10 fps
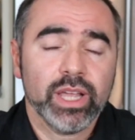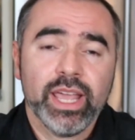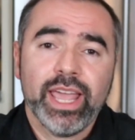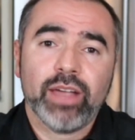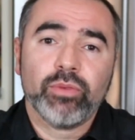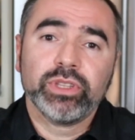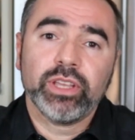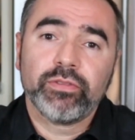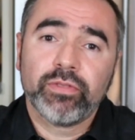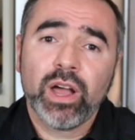And what they
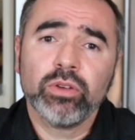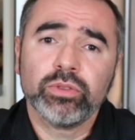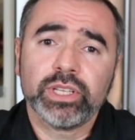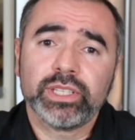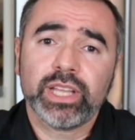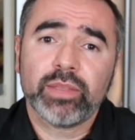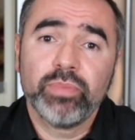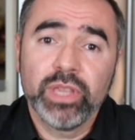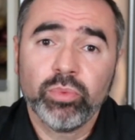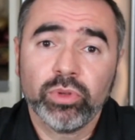found is that
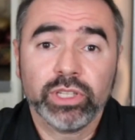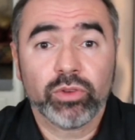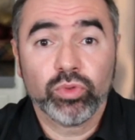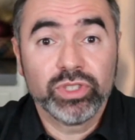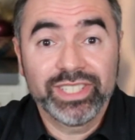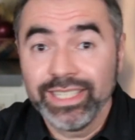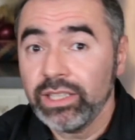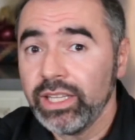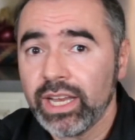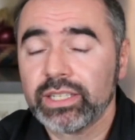people that
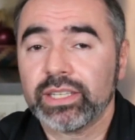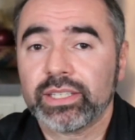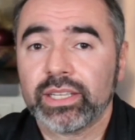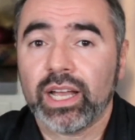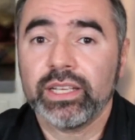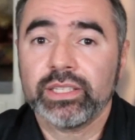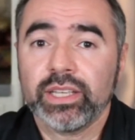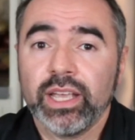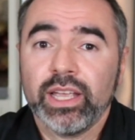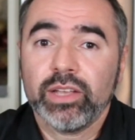routinely exercise
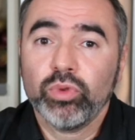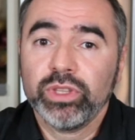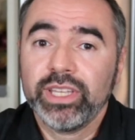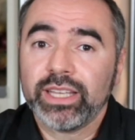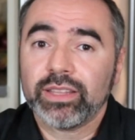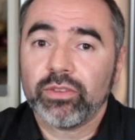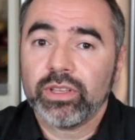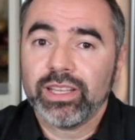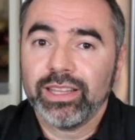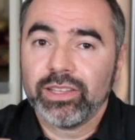would get
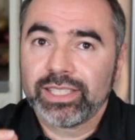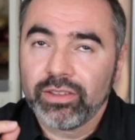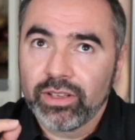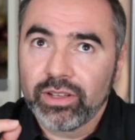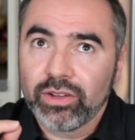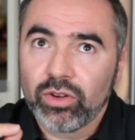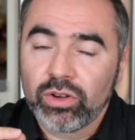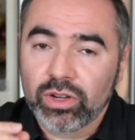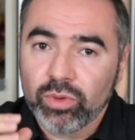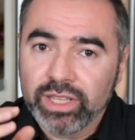
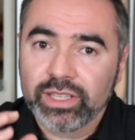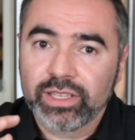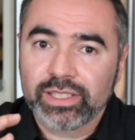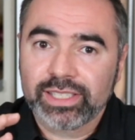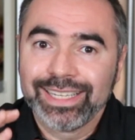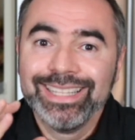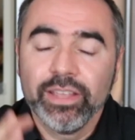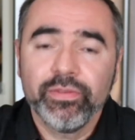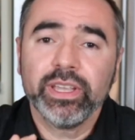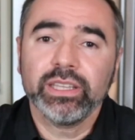quite
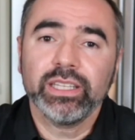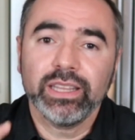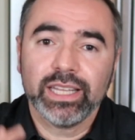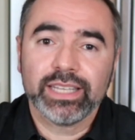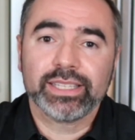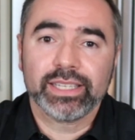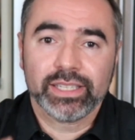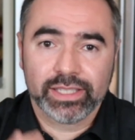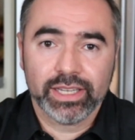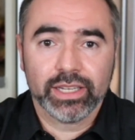significantly less
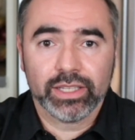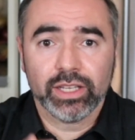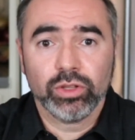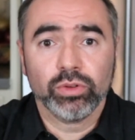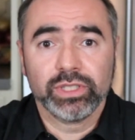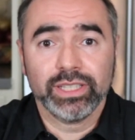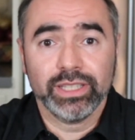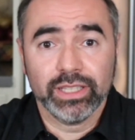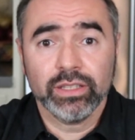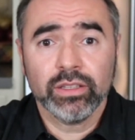sick than those that didn't.